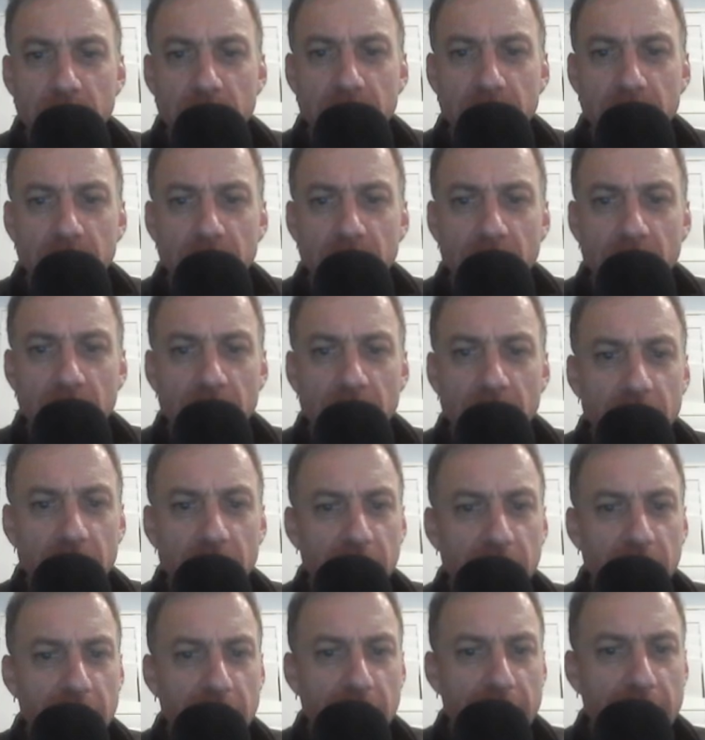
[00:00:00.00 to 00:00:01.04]
Yar,
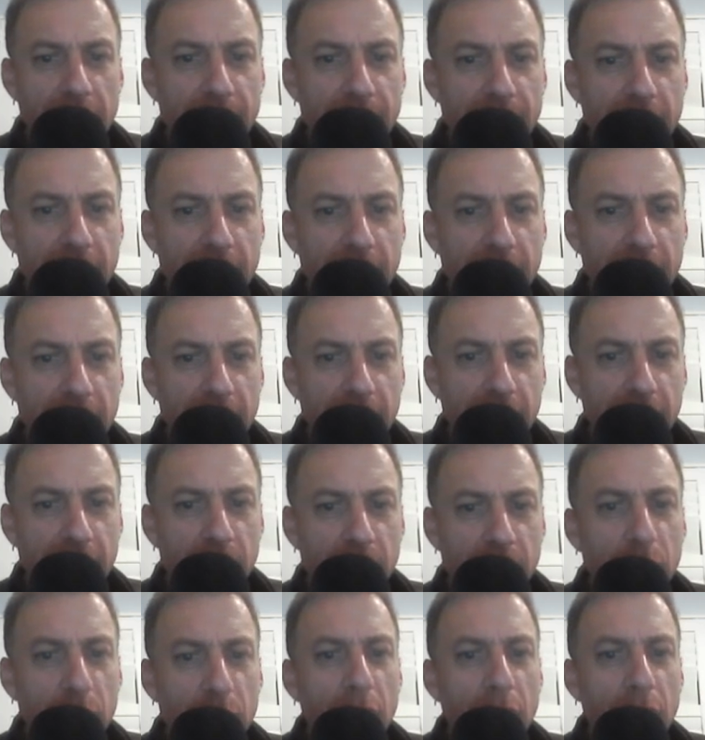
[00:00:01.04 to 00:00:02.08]
and then
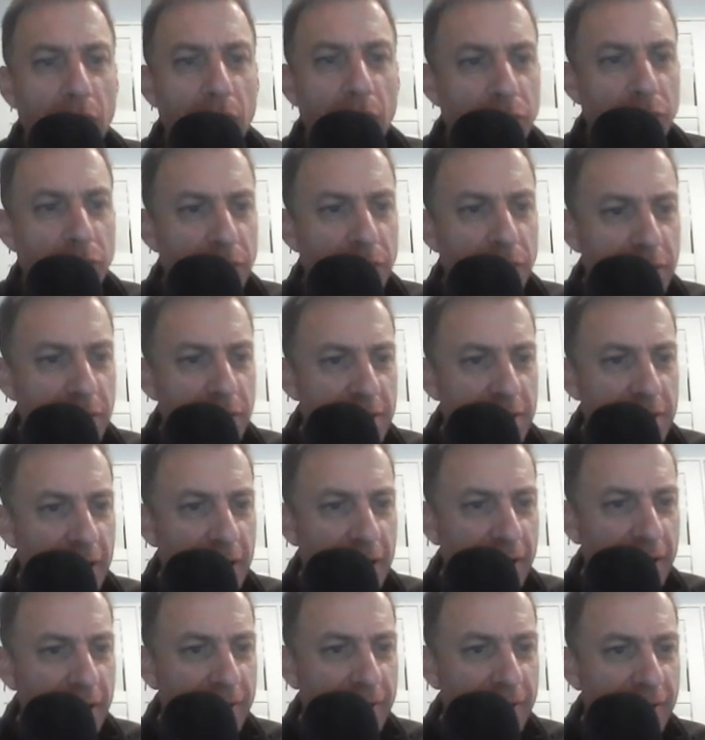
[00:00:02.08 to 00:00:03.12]
opponent
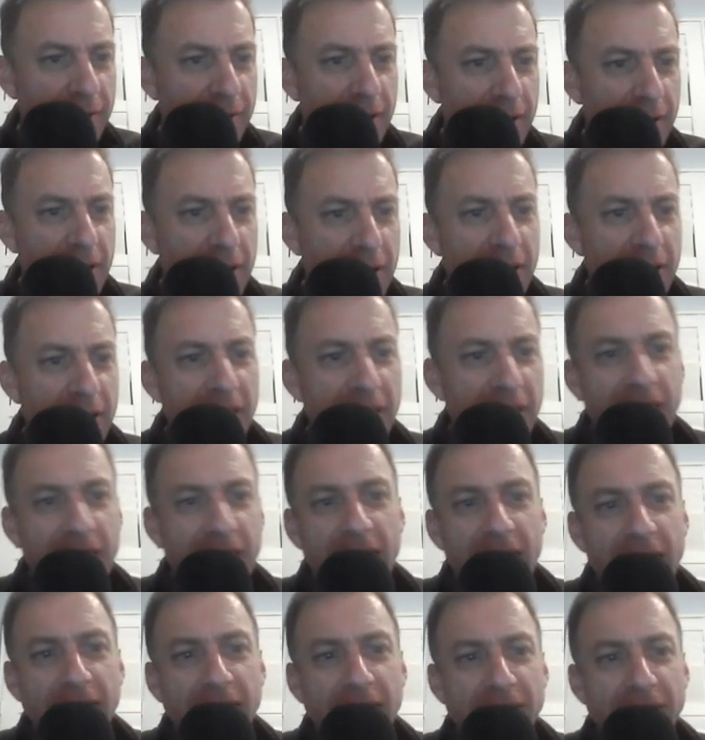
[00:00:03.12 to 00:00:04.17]
had
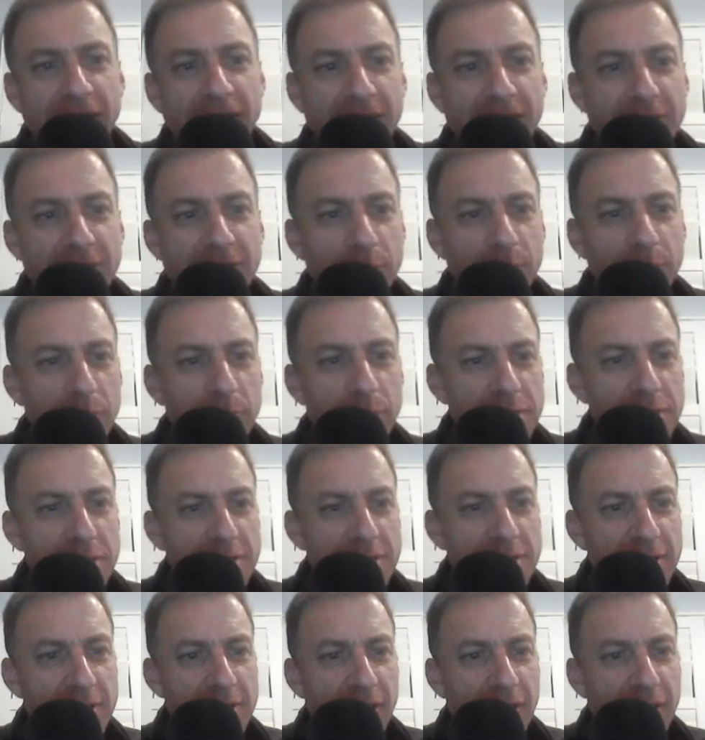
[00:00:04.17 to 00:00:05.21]
Canid or
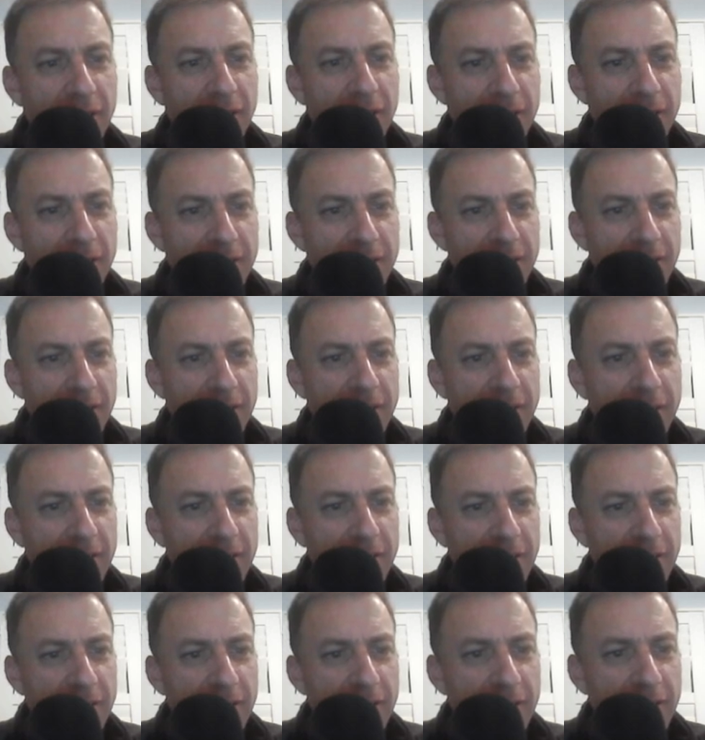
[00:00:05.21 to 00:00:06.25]
Snyder.
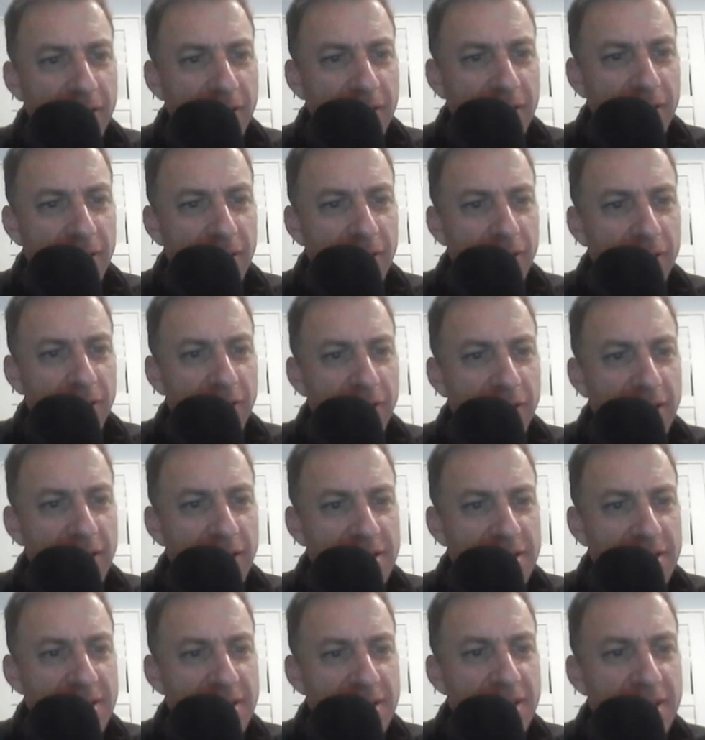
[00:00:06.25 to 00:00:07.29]
Look at that,
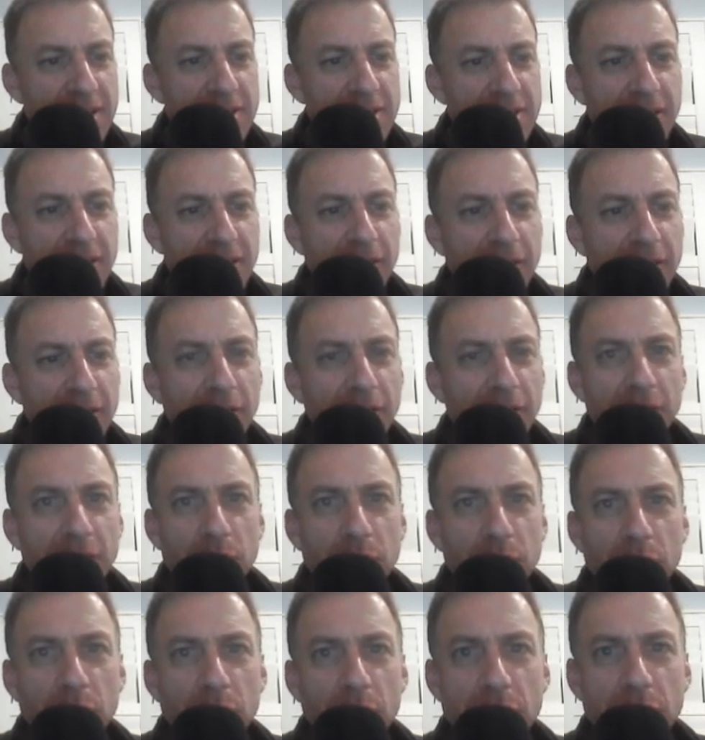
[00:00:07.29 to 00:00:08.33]
69
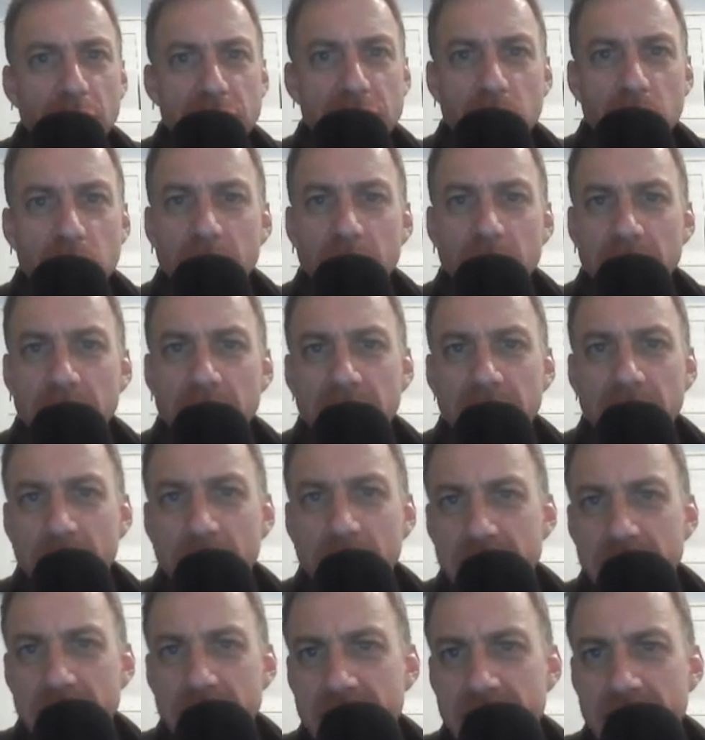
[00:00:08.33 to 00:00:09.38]
points. Would have been
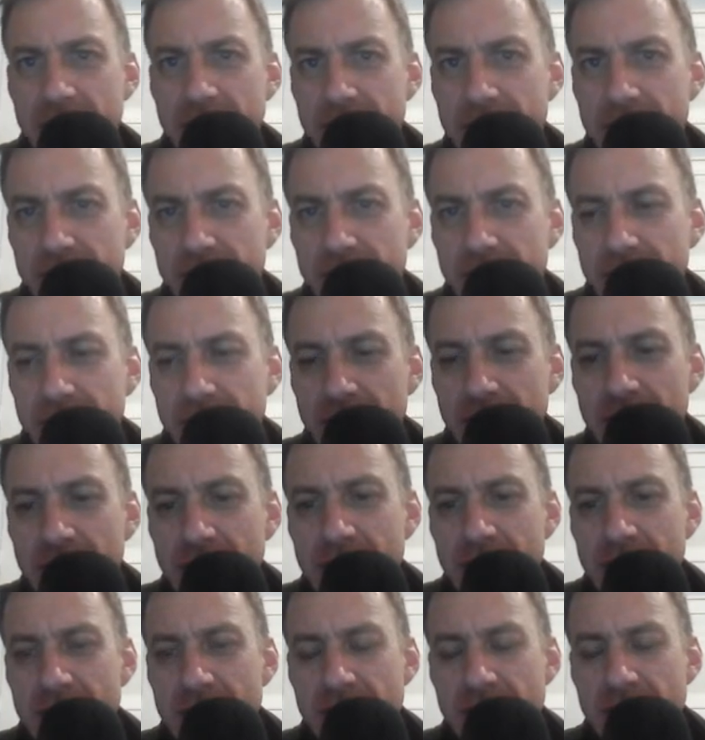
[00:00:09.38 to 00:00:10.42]
immaterial
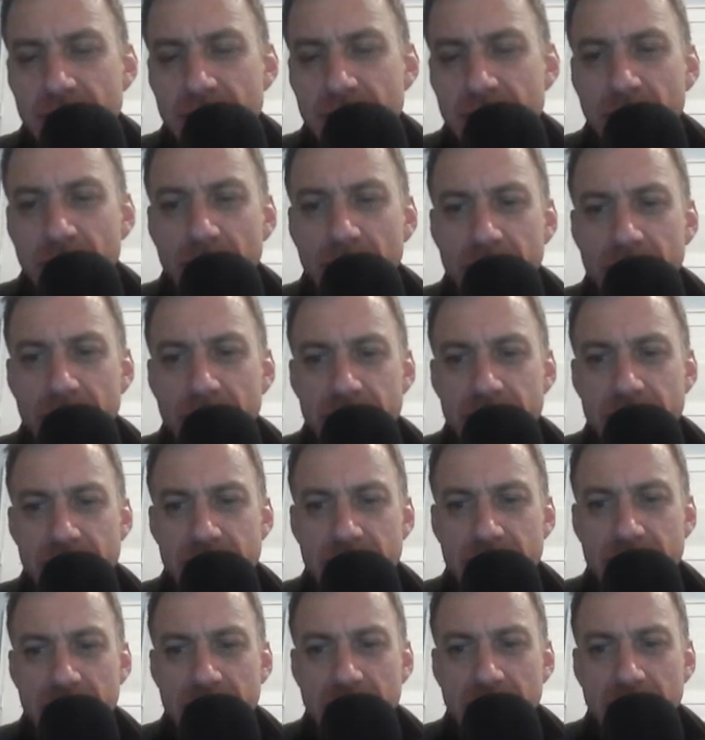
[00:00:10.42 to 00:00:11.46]
as far as
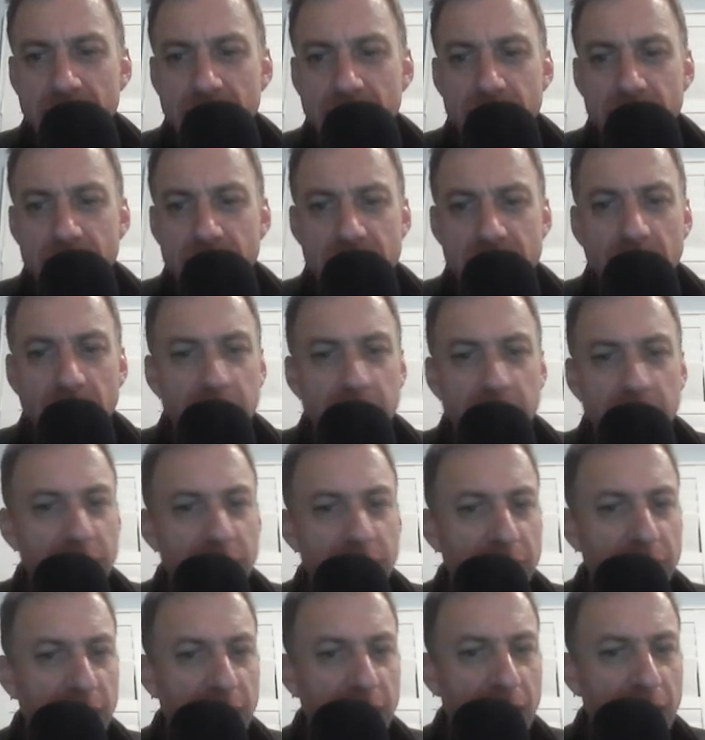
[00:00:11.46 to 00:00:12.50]
the result of the
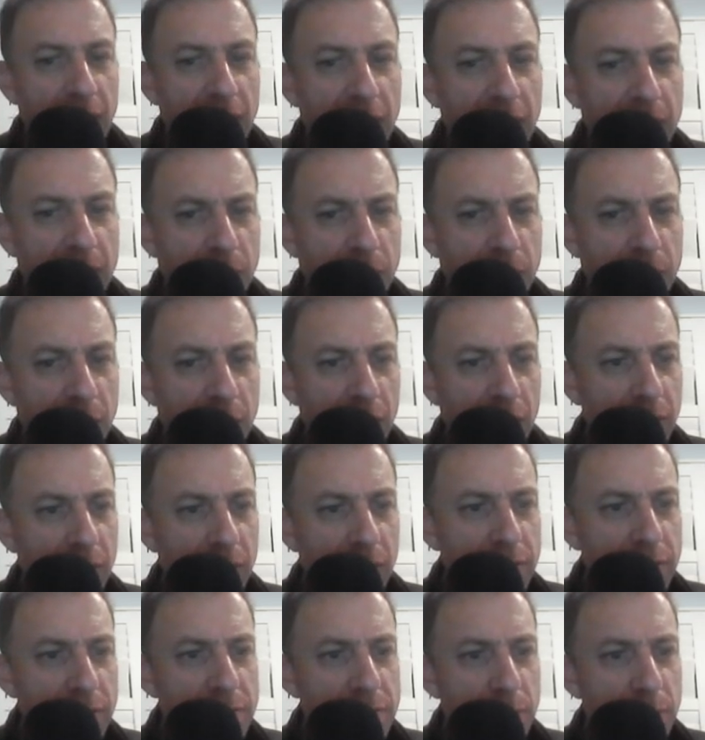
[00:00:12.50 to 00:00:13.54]
game
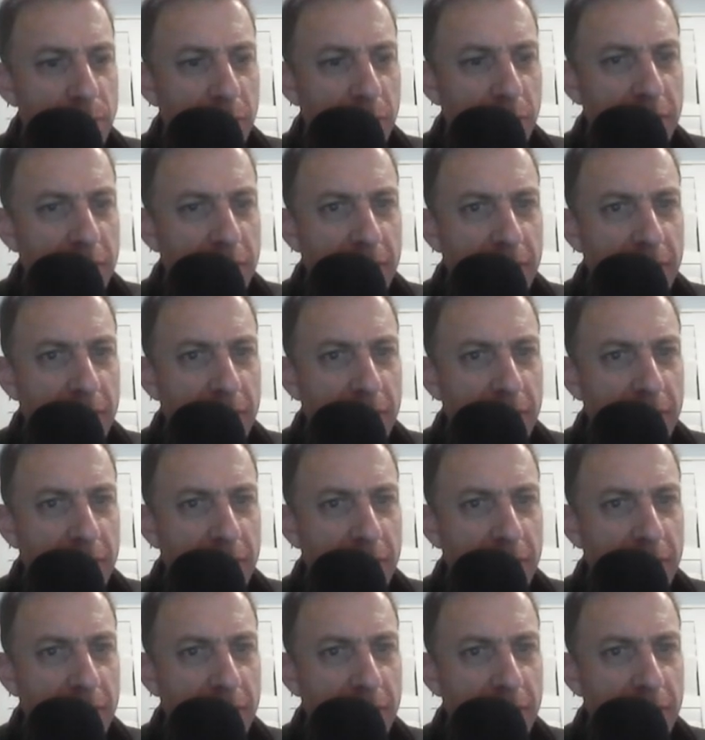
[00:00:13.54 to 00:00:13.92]
goes, but